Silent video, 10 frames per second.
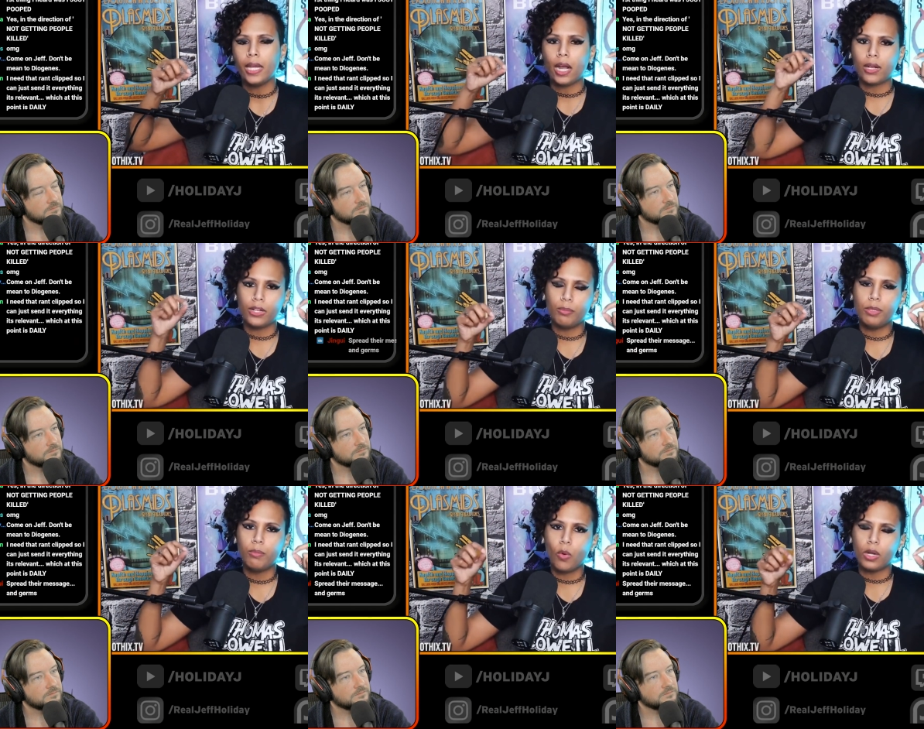Speaker 1: are going to be
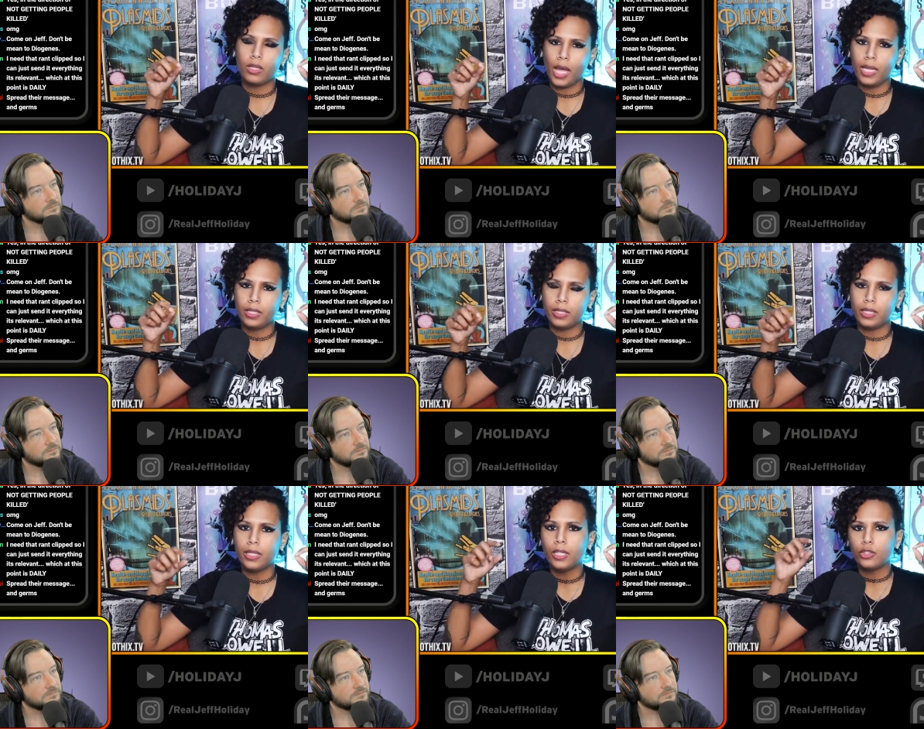more
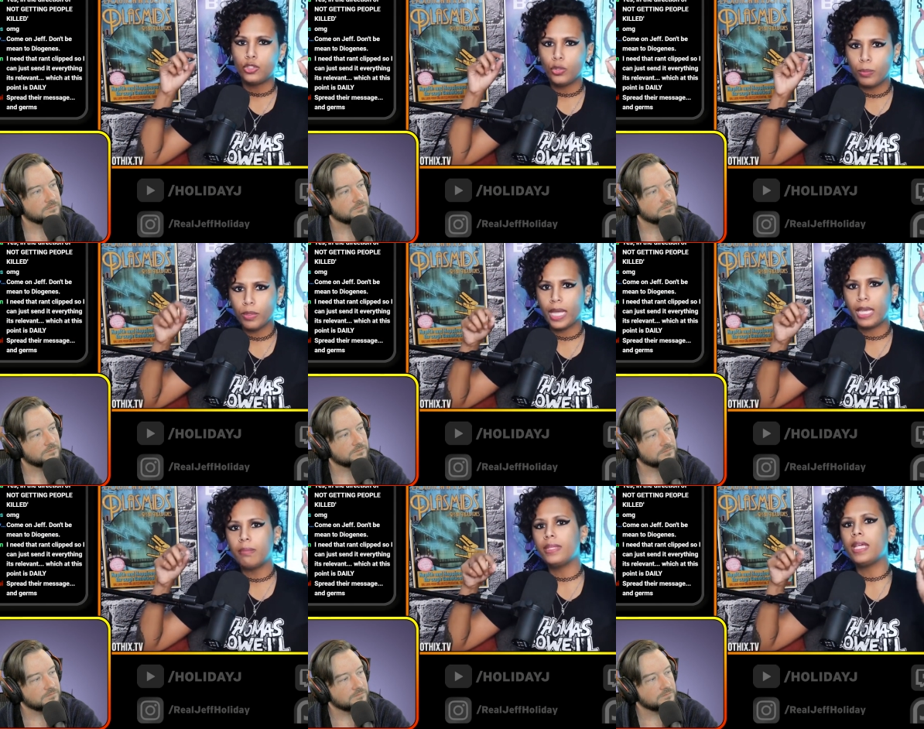likely to
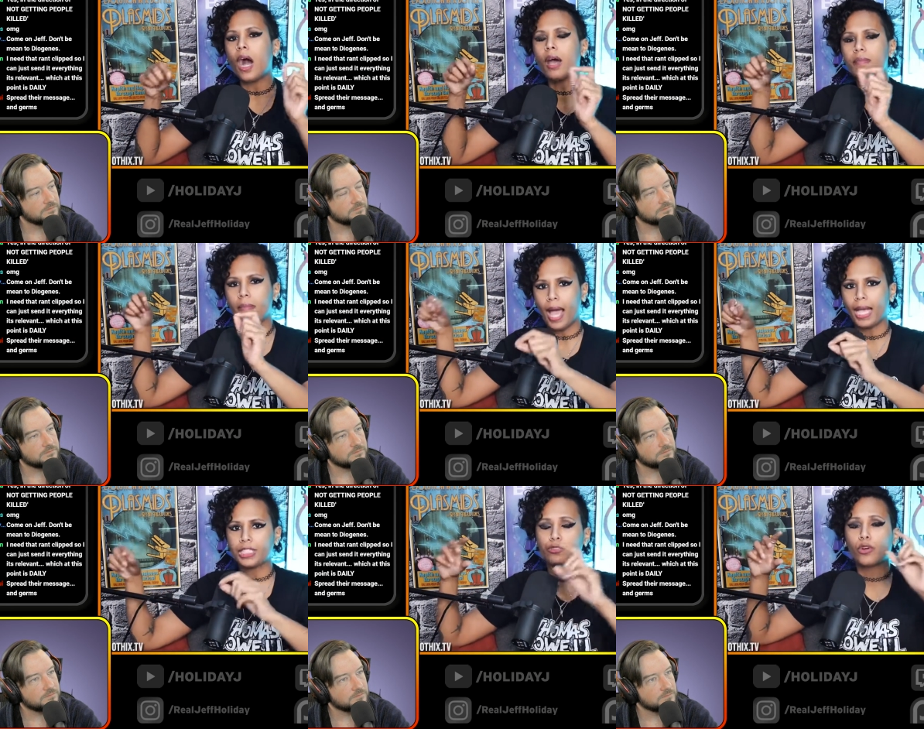blame the
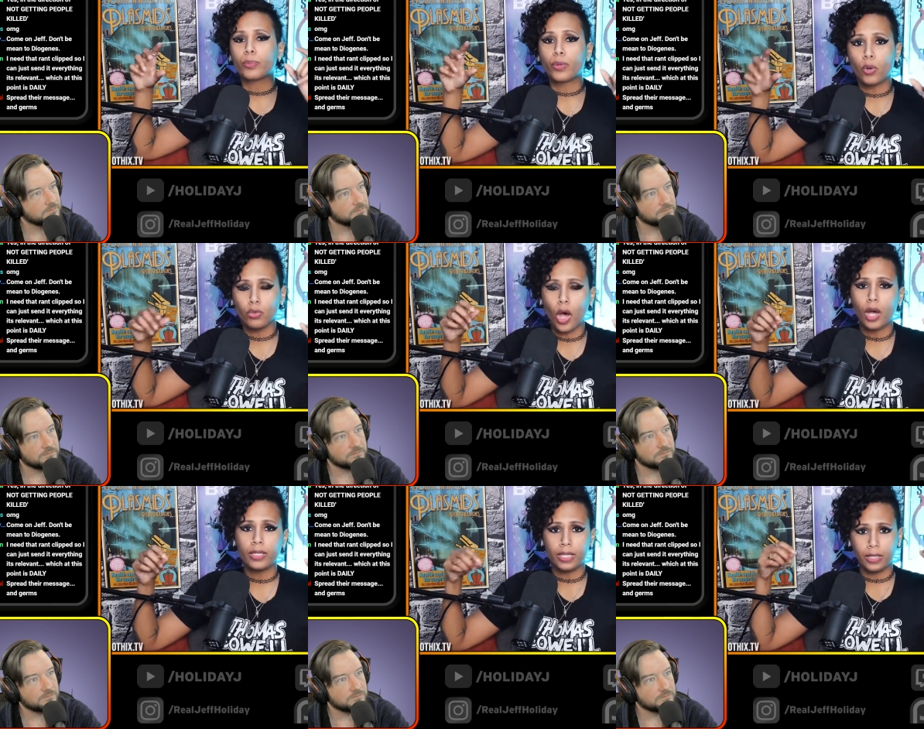unmasked for
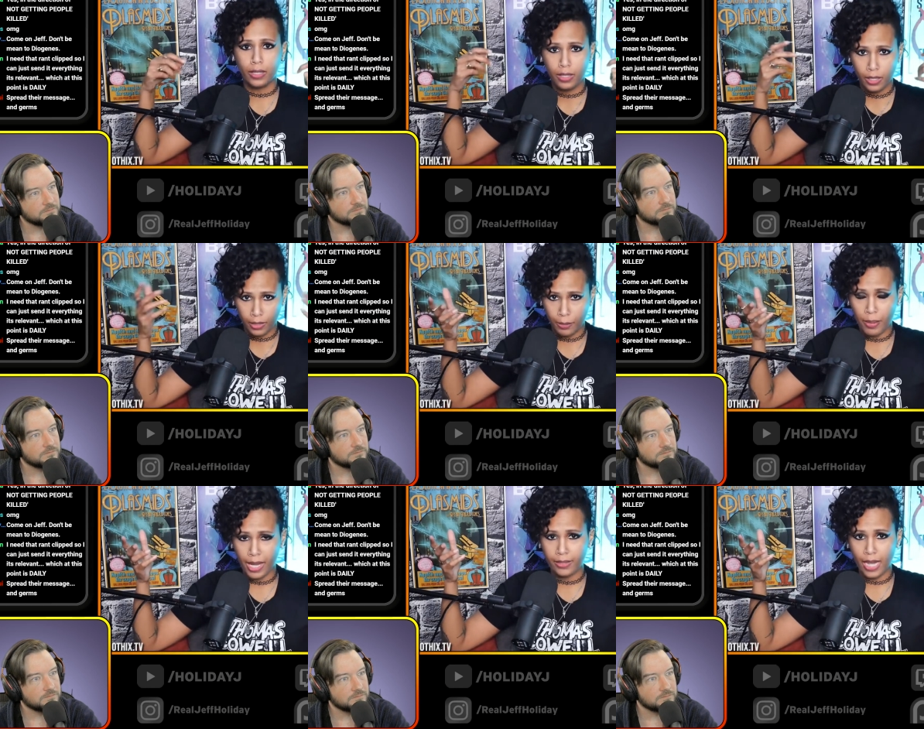prolonging the
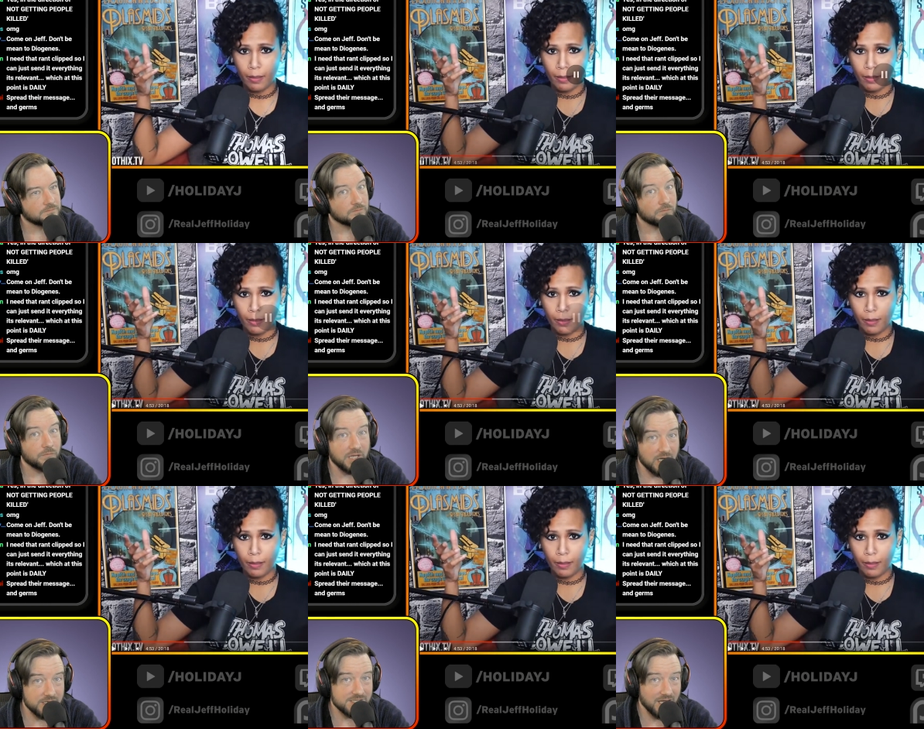pandemic.
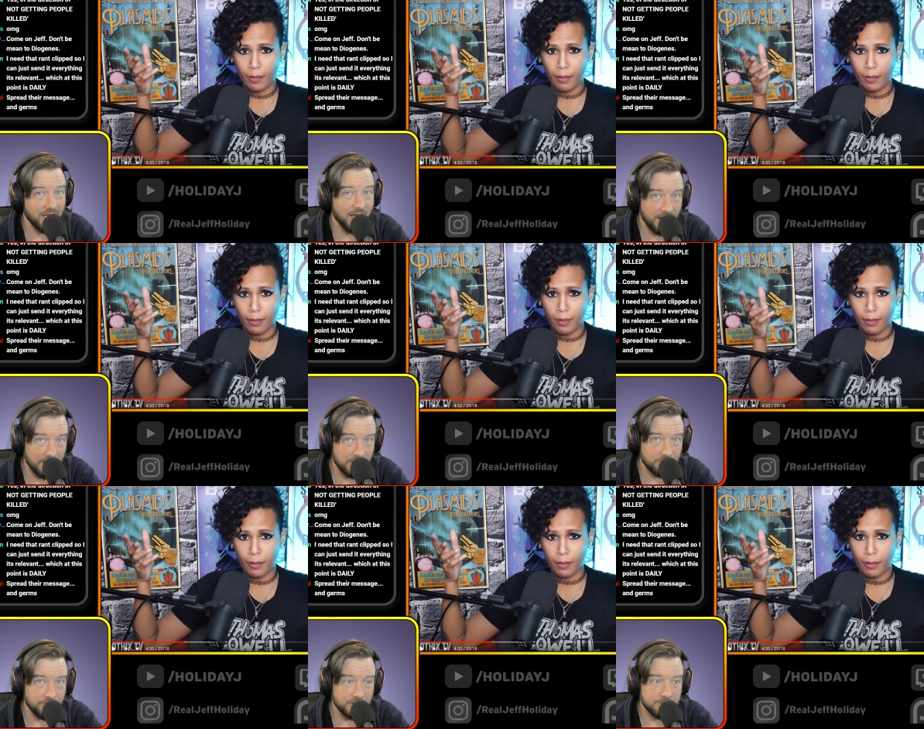
Speaker 2: Because they
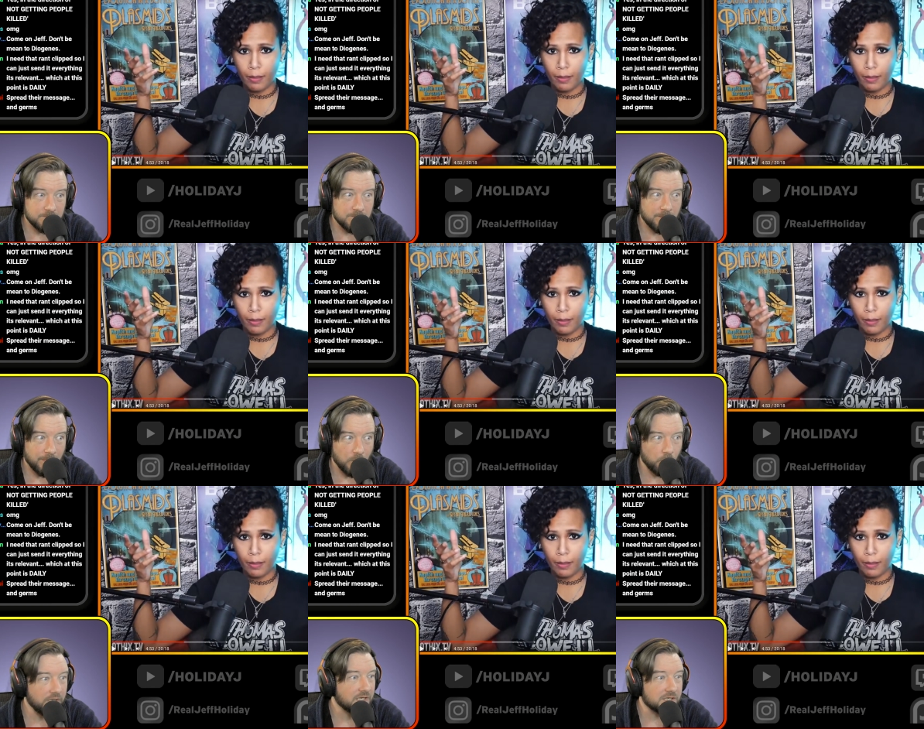have.
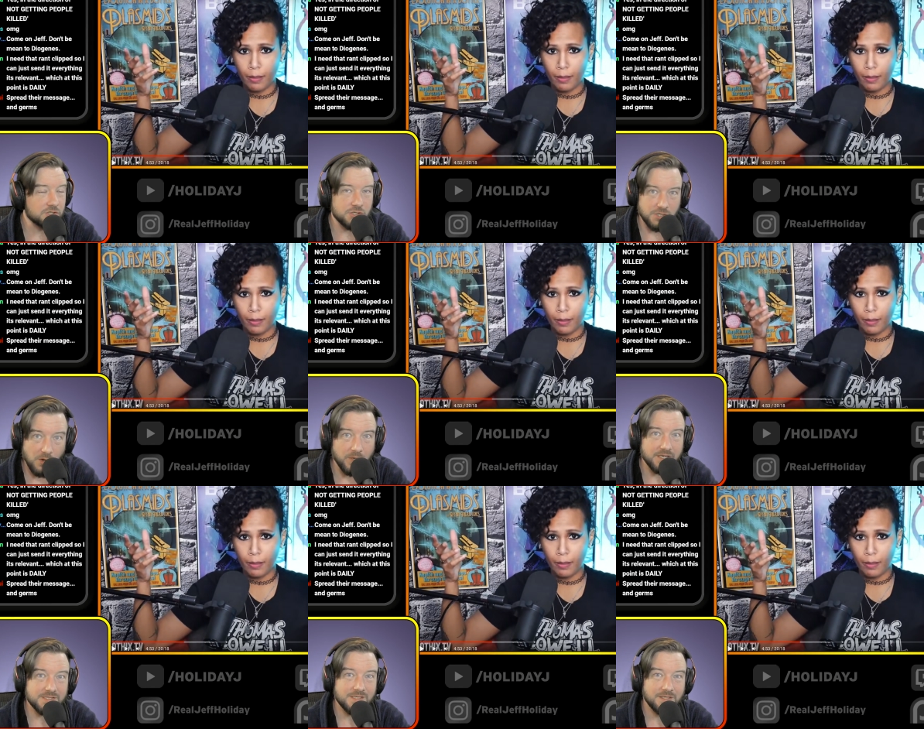We can show
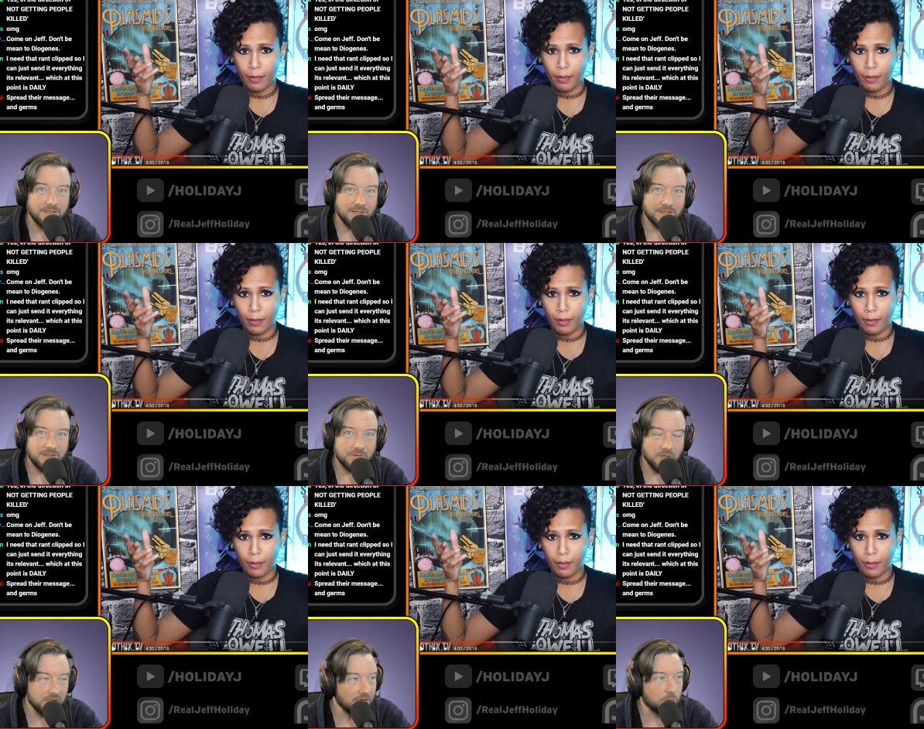it.
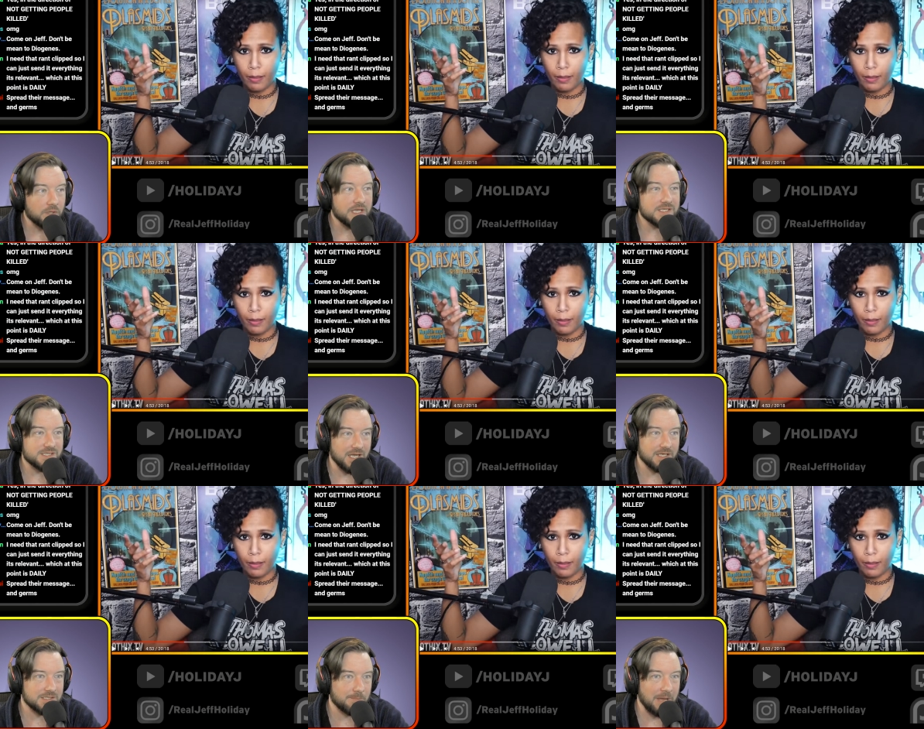Like when they say
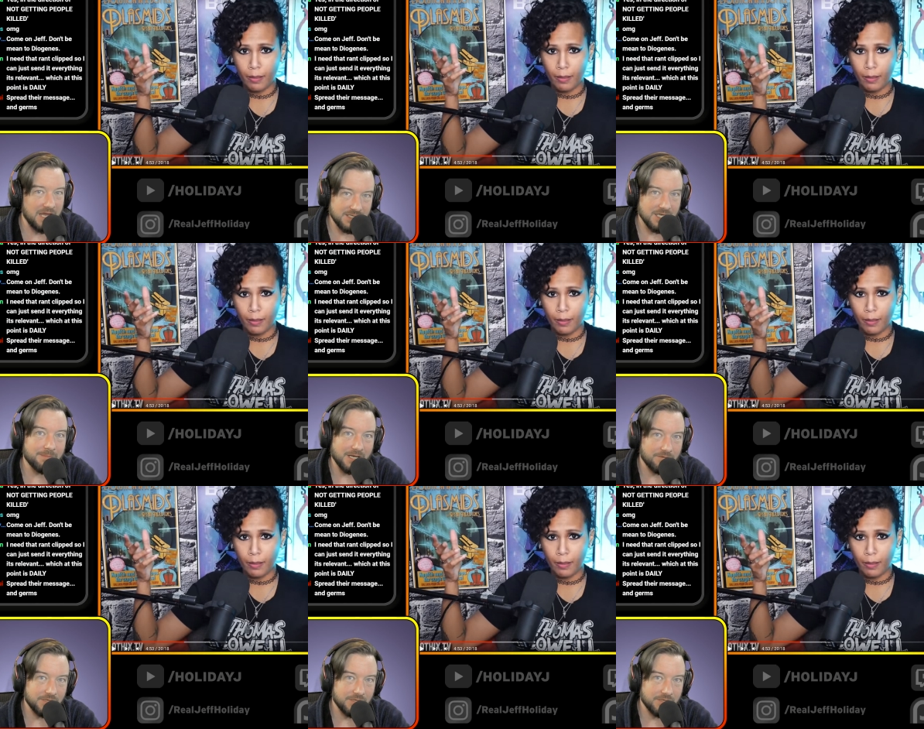it's a pandemic of the